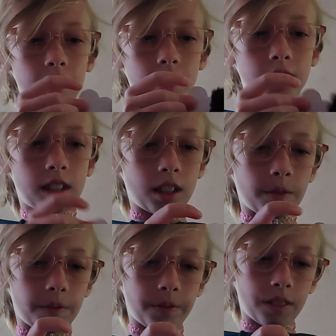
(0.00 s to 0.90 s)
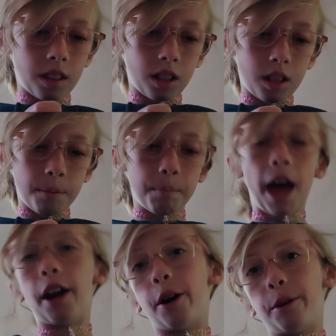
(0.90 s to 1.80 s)
is
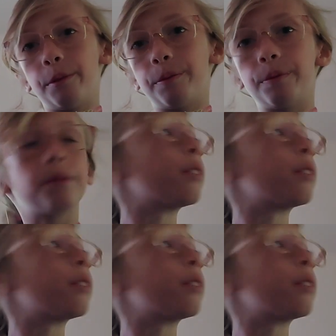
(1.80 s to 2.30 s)
Meadow.